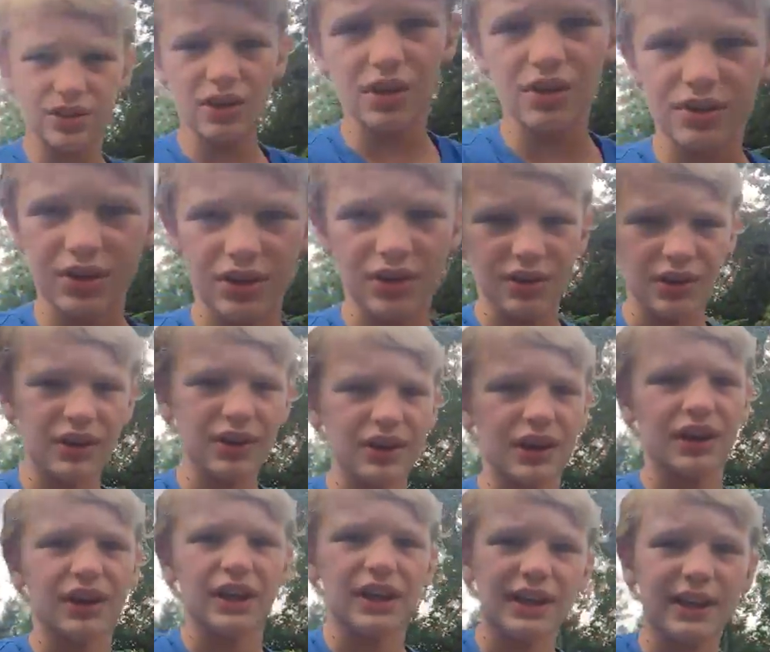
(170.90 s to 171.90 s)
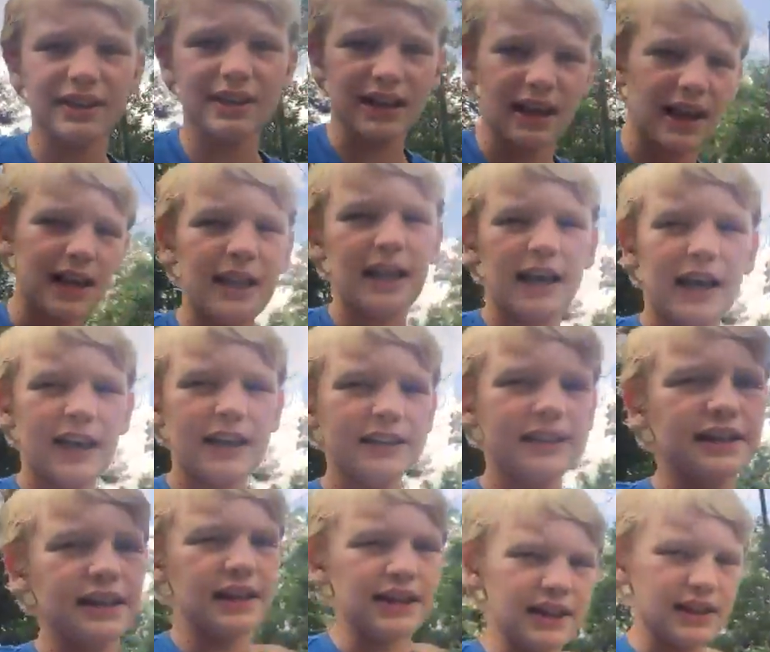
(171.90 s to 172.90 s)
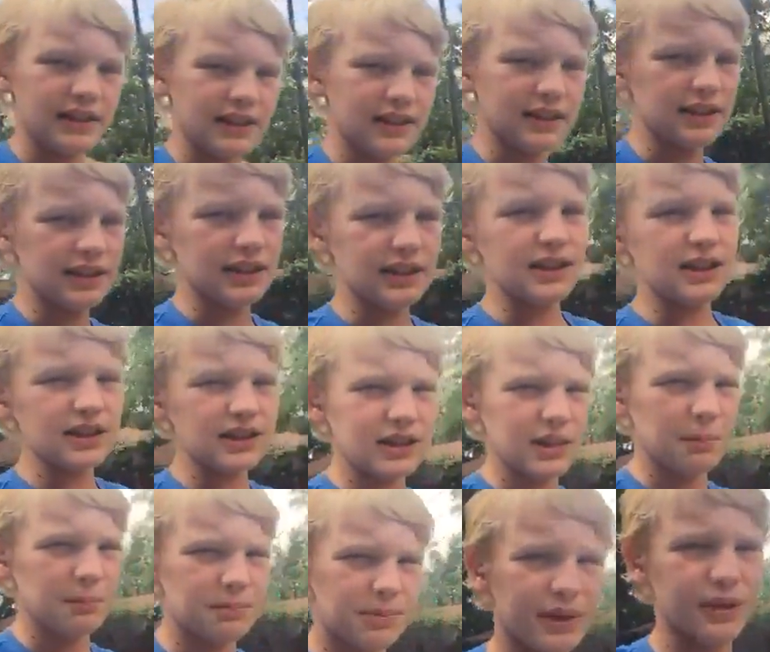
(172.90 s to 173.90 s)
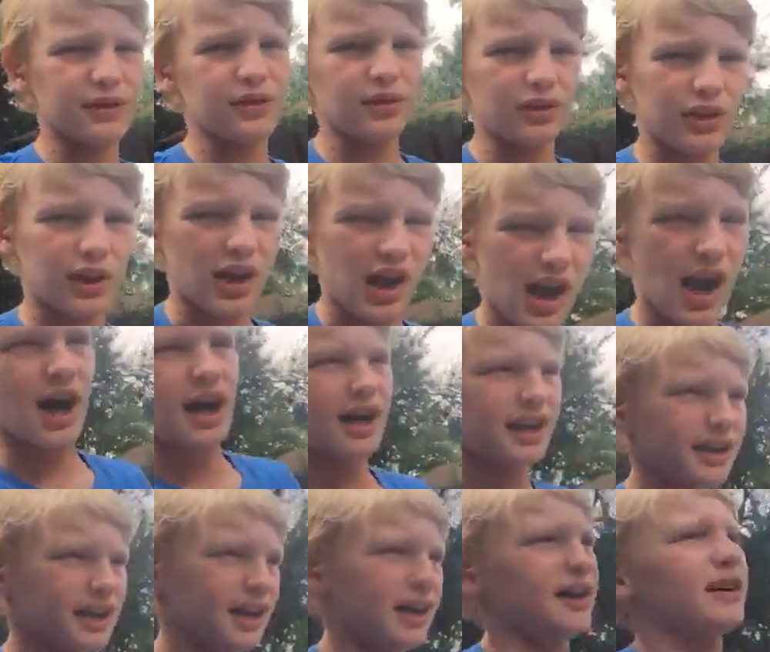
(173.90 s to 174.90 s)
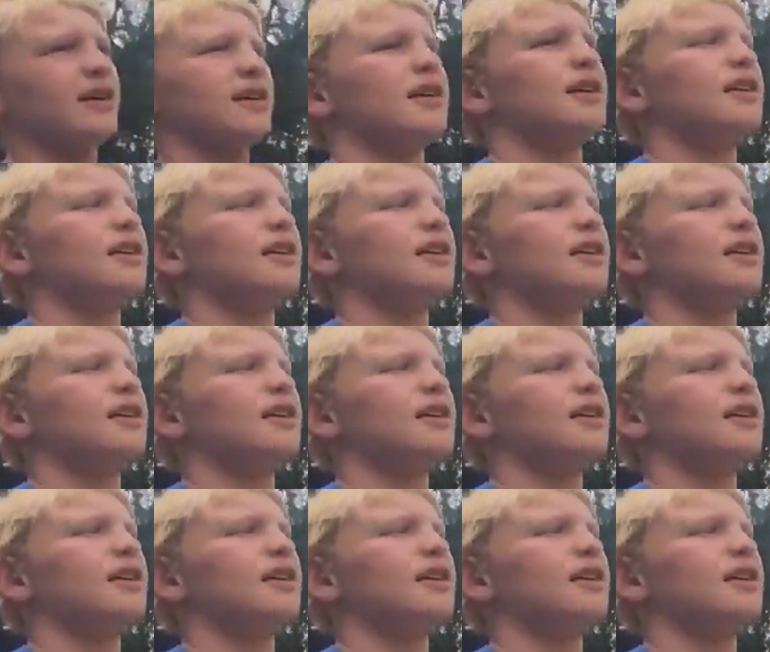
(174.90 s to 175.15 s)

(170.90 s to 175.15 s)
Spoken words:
showed you. He's a liar. He's a big liar.